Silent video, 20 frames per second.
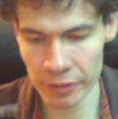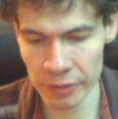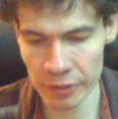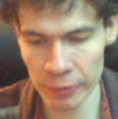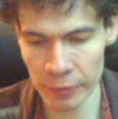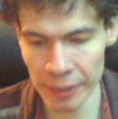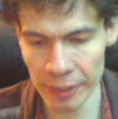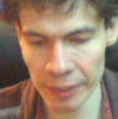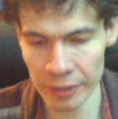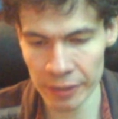
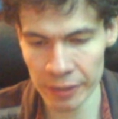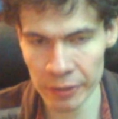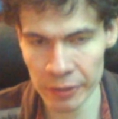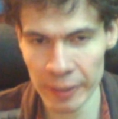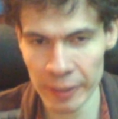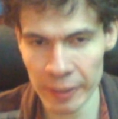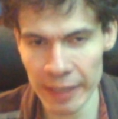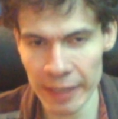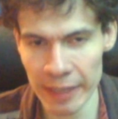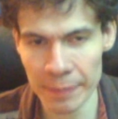waiting to see
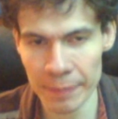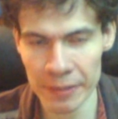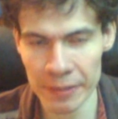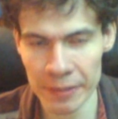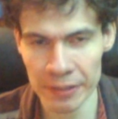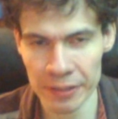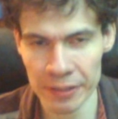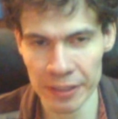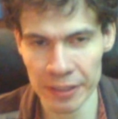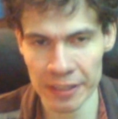what
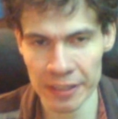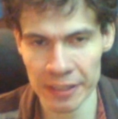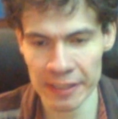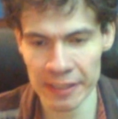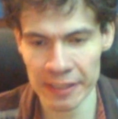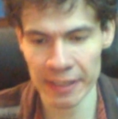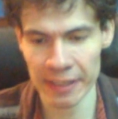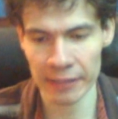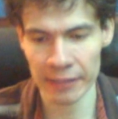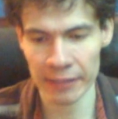happens. It
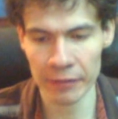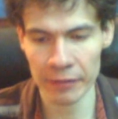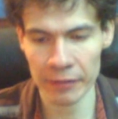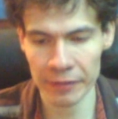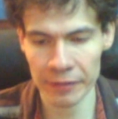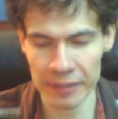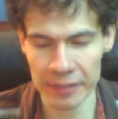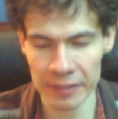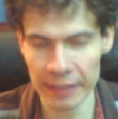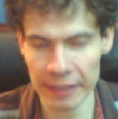really
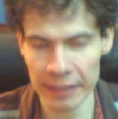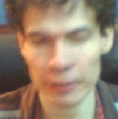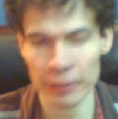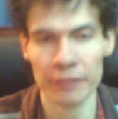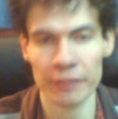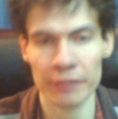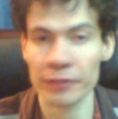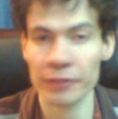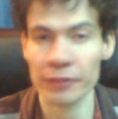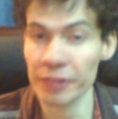feels like a
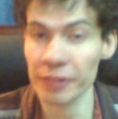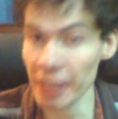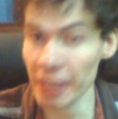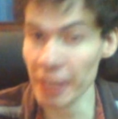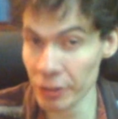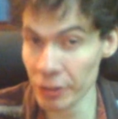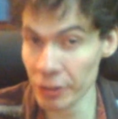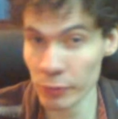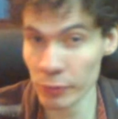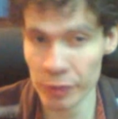
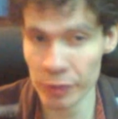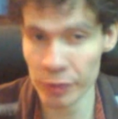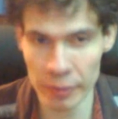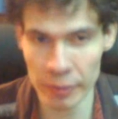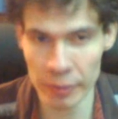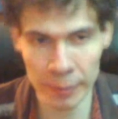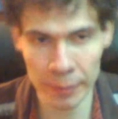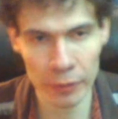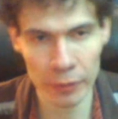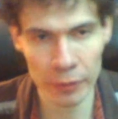confrontation with your
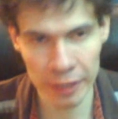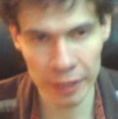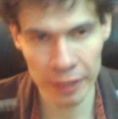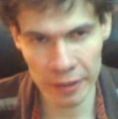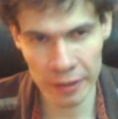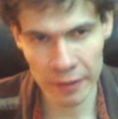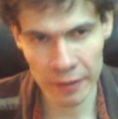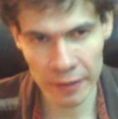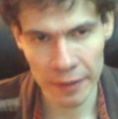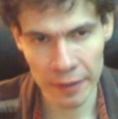
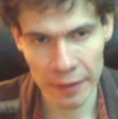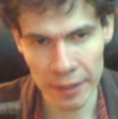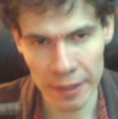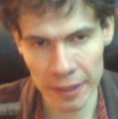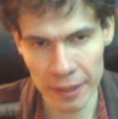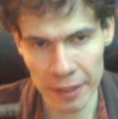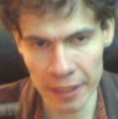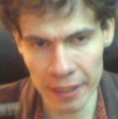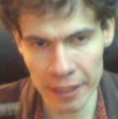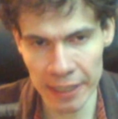opponent.
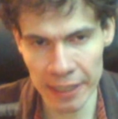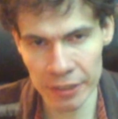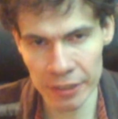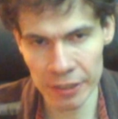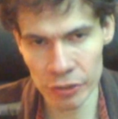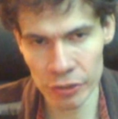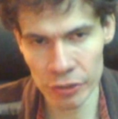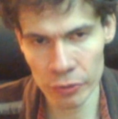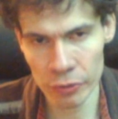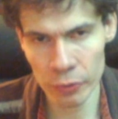
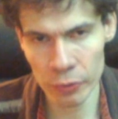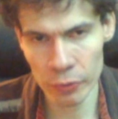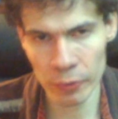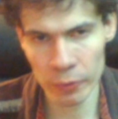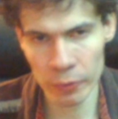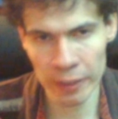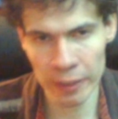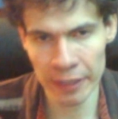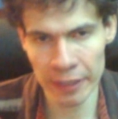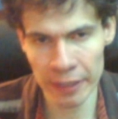And
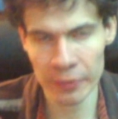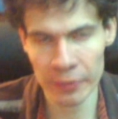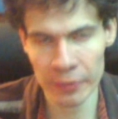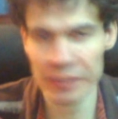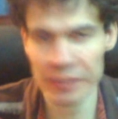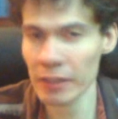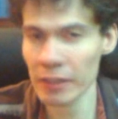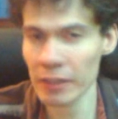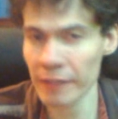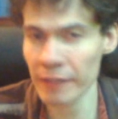you
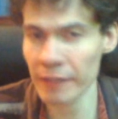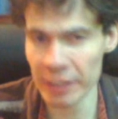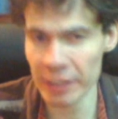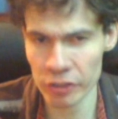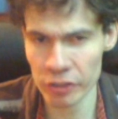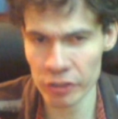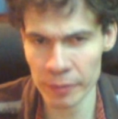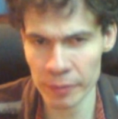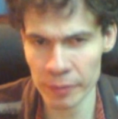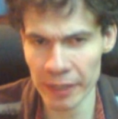resolve
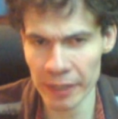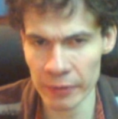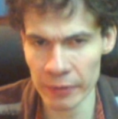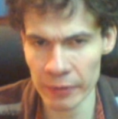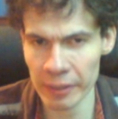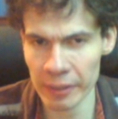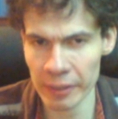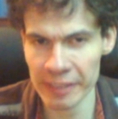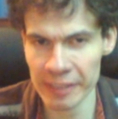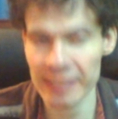actions by
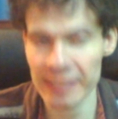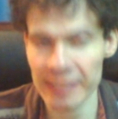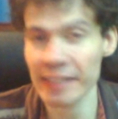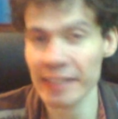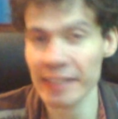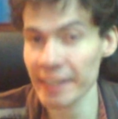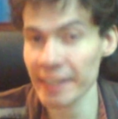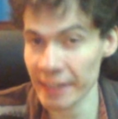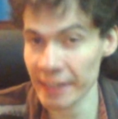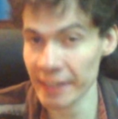rolling
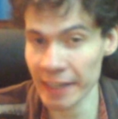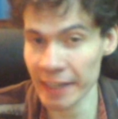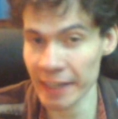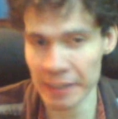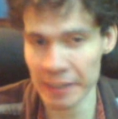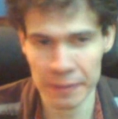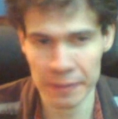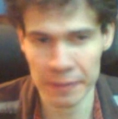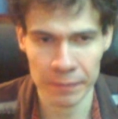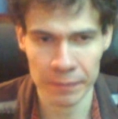six-sided
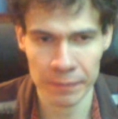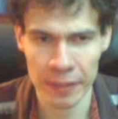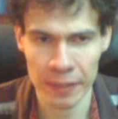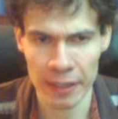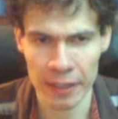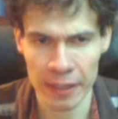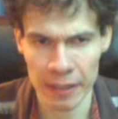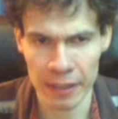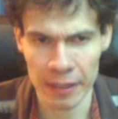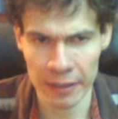dice.
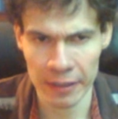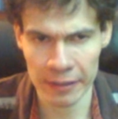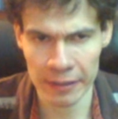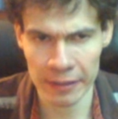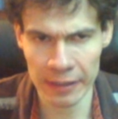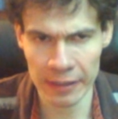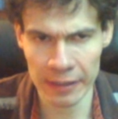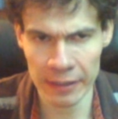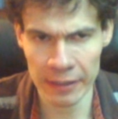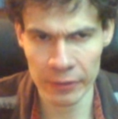
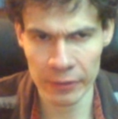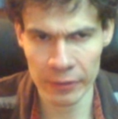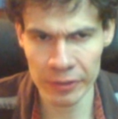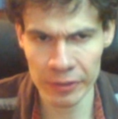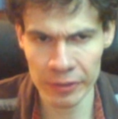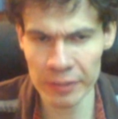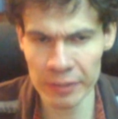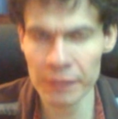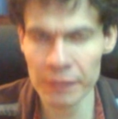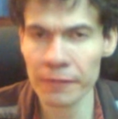
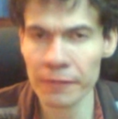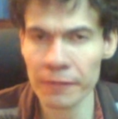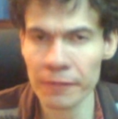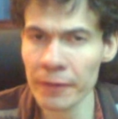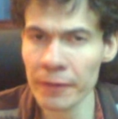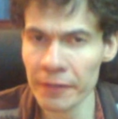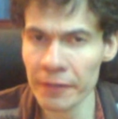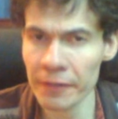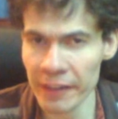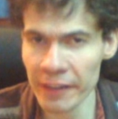Results of
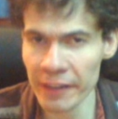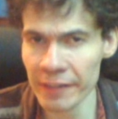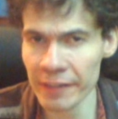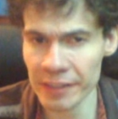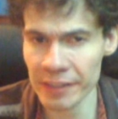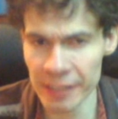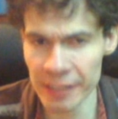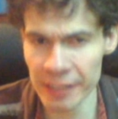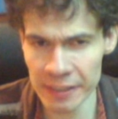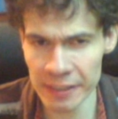4, 5,
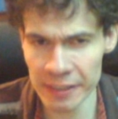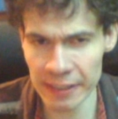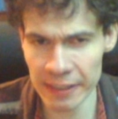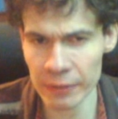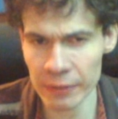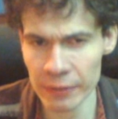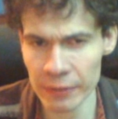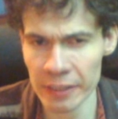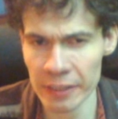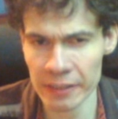and 6
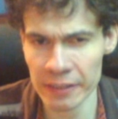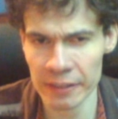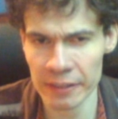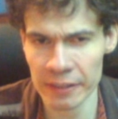count as